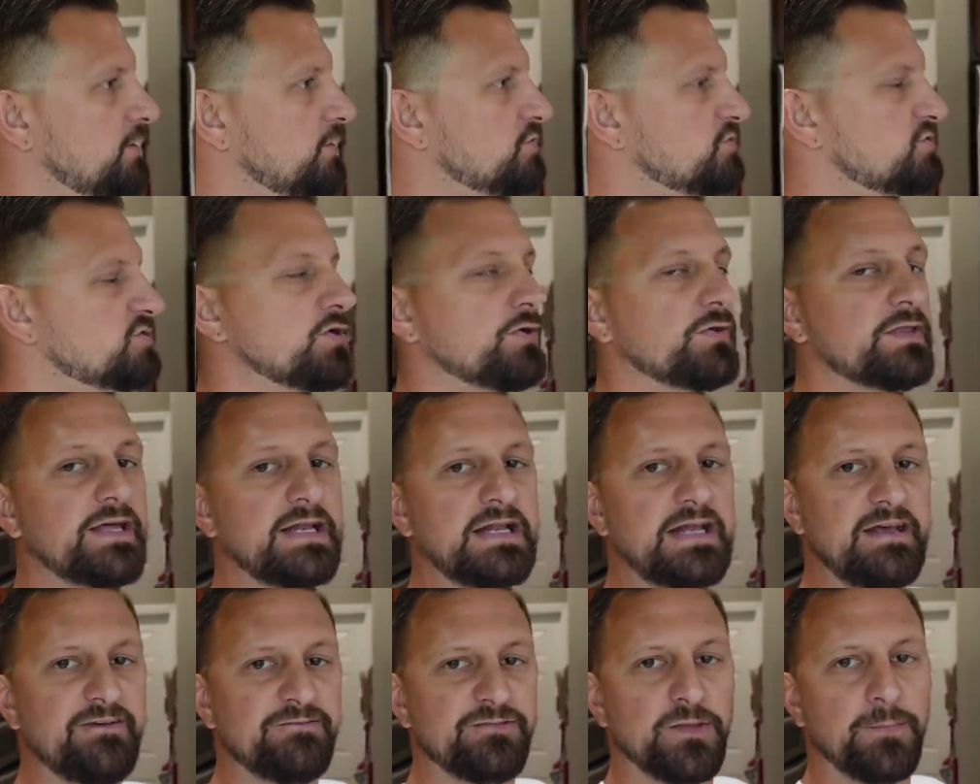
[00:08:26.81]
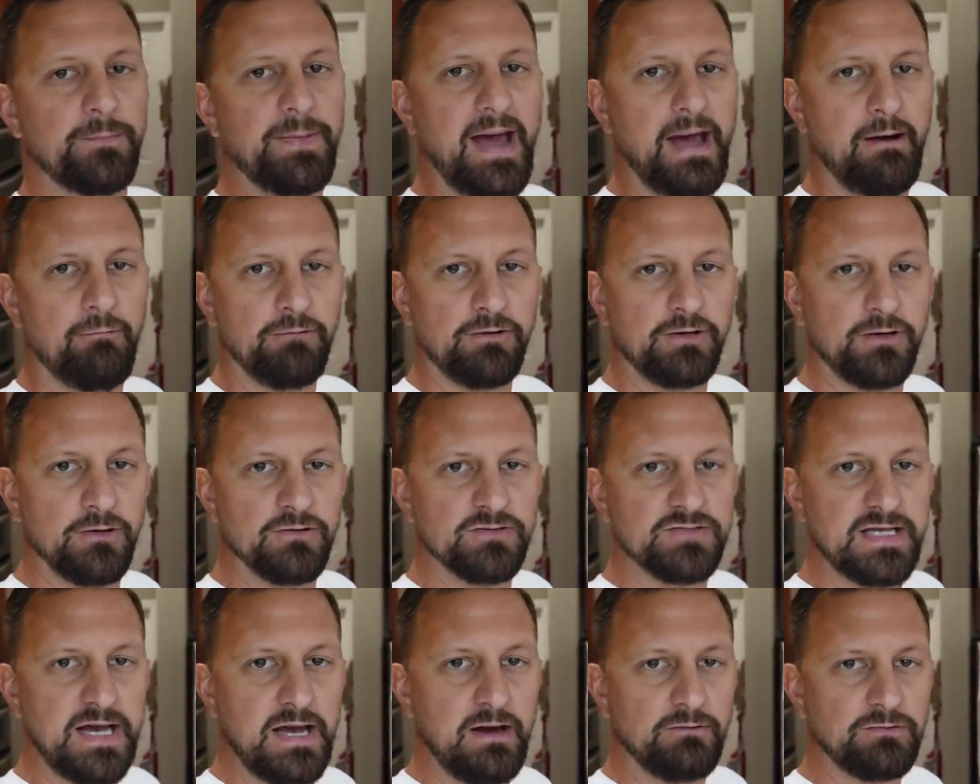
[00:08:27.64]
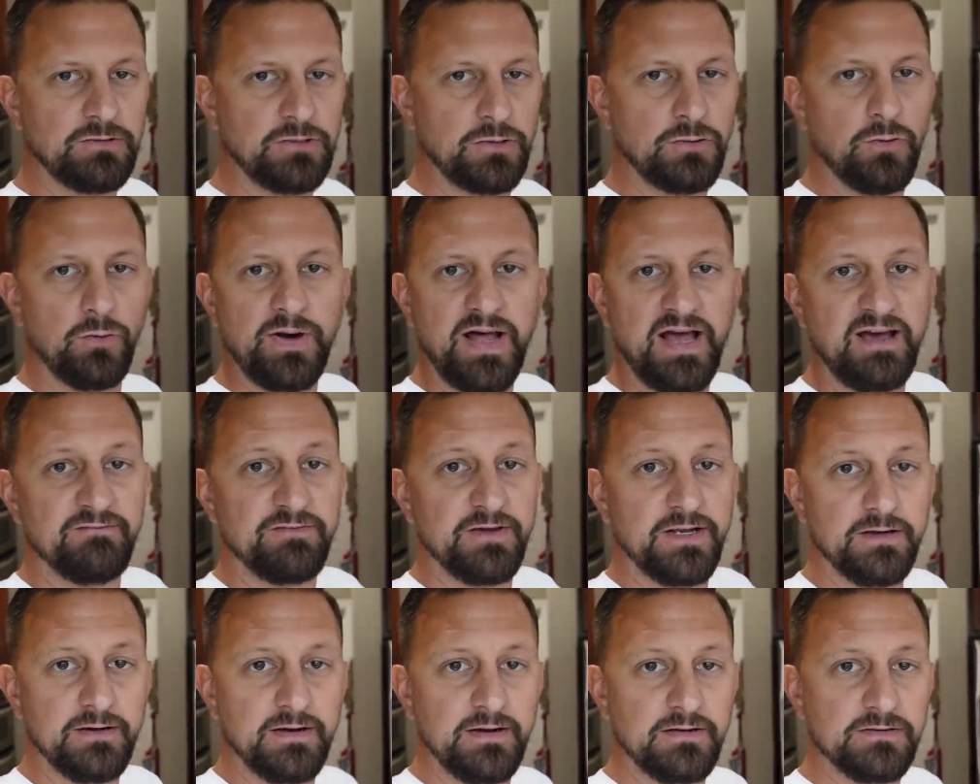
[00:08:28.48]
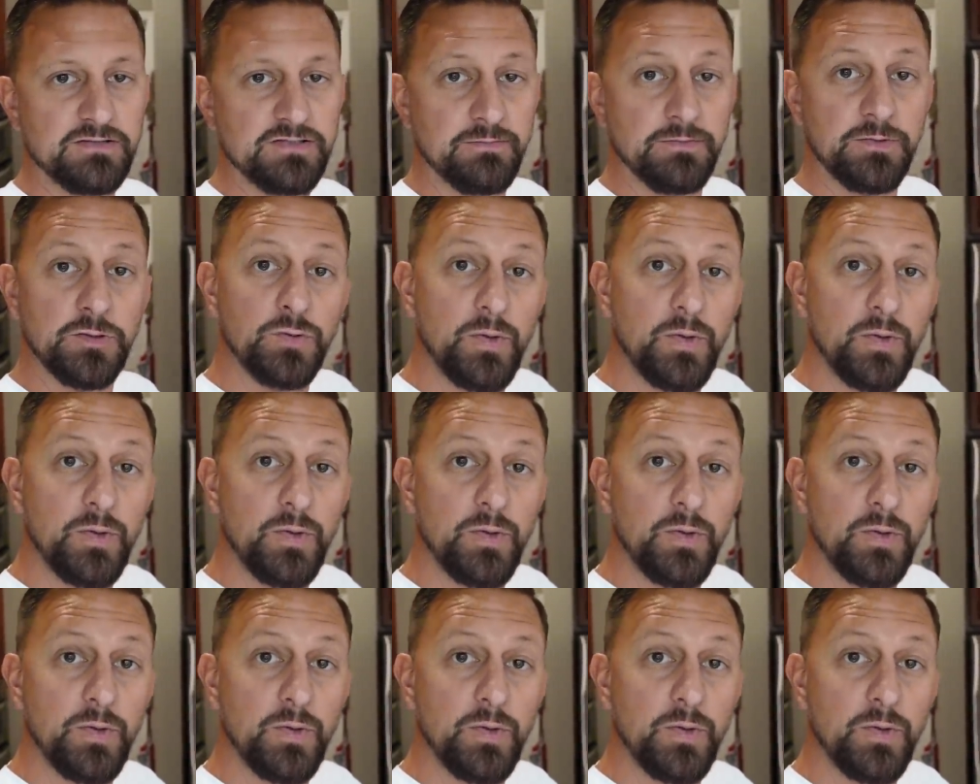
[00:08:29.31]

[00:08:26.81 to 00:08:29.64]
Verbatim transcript: so that if the power goes out and you don't have internet or something,